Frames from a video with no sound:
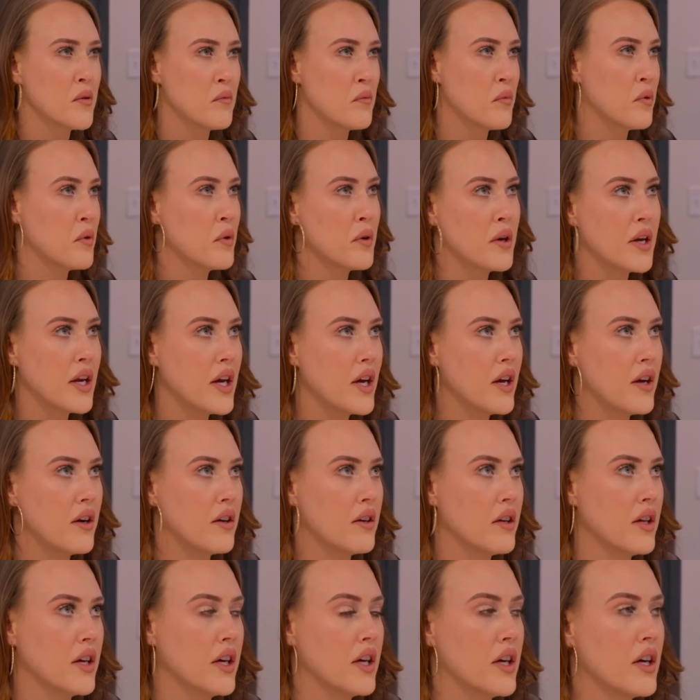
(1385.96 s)
I'm pretty, or
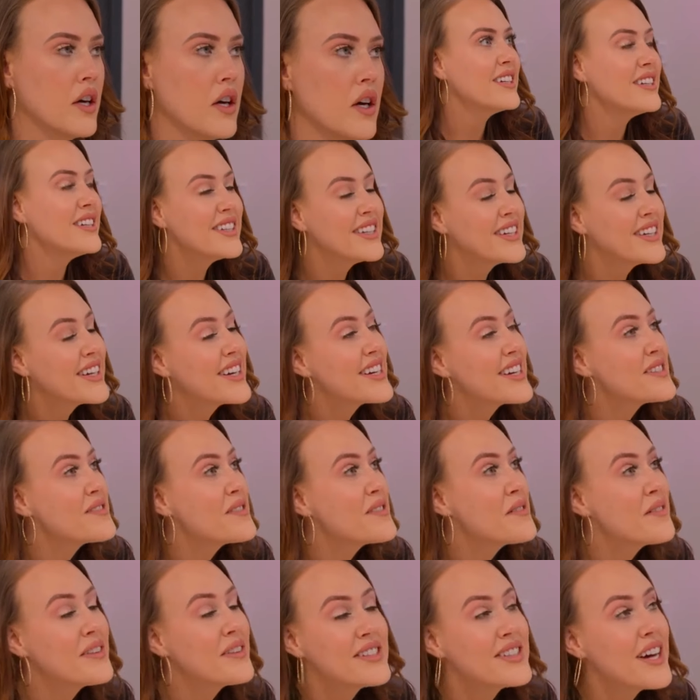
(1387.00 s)
like, you didn't kiss me
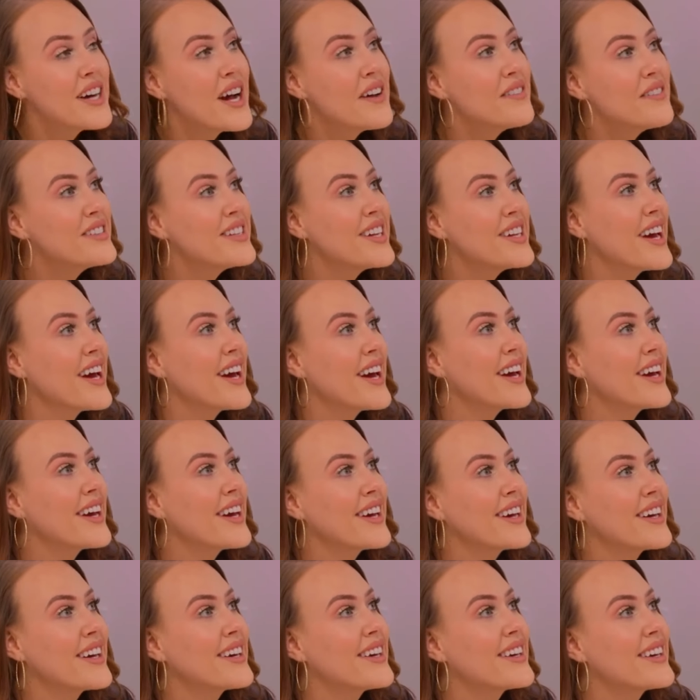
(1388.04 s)
one time
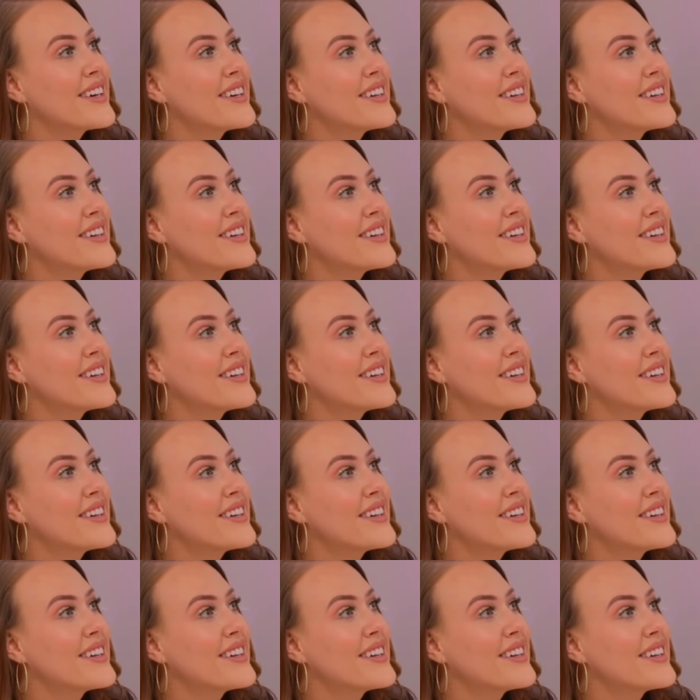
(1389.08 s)
today.